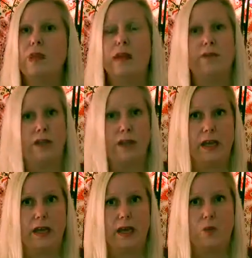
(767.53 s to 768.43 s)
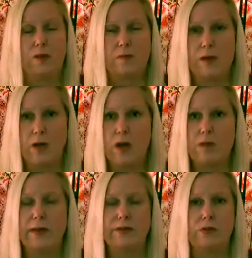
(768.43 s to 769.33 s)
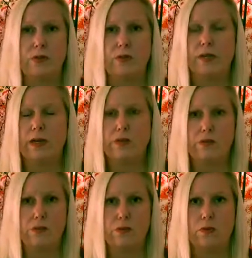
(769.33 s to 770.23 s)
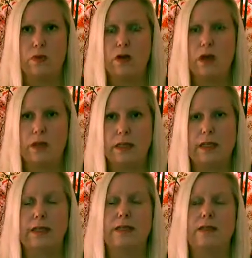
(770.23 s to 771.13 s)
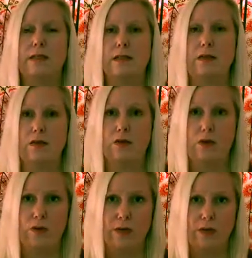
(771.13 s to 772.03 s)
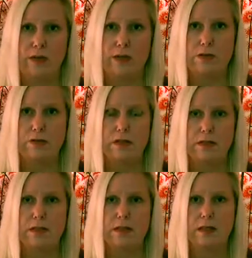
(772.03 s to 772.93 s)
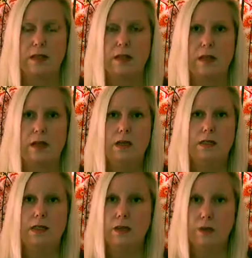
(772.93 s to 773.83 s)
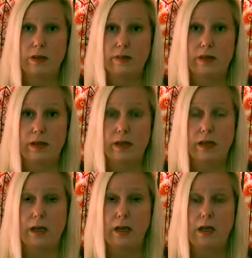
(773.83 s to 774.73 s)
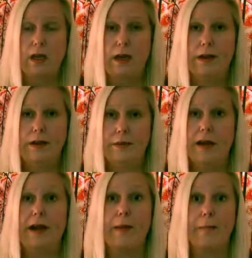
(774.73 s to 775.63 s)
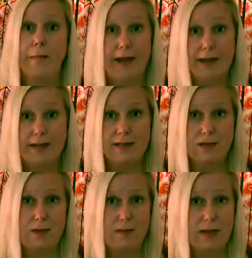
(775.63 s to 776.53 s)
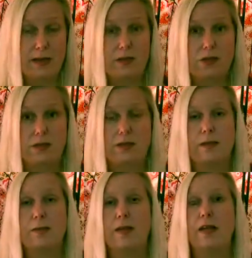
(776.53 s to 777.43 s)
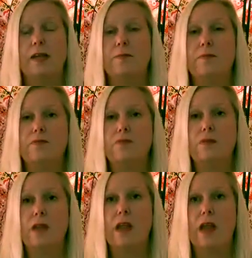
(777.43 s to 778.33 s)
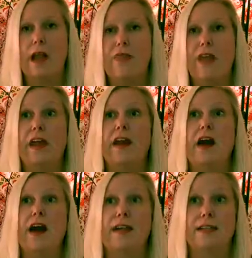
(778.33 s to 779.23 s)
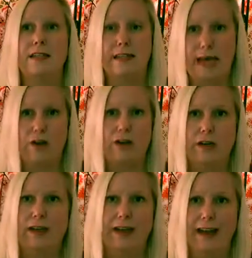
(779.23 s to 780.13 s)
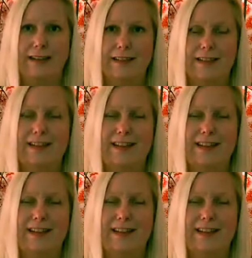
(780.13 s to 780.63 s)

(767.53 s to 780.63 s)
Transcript: everything with my mom, after we got through with the holidays and all the arrangements and dealing with everything, I got back in touch with my insurance company, and then I sat on it again.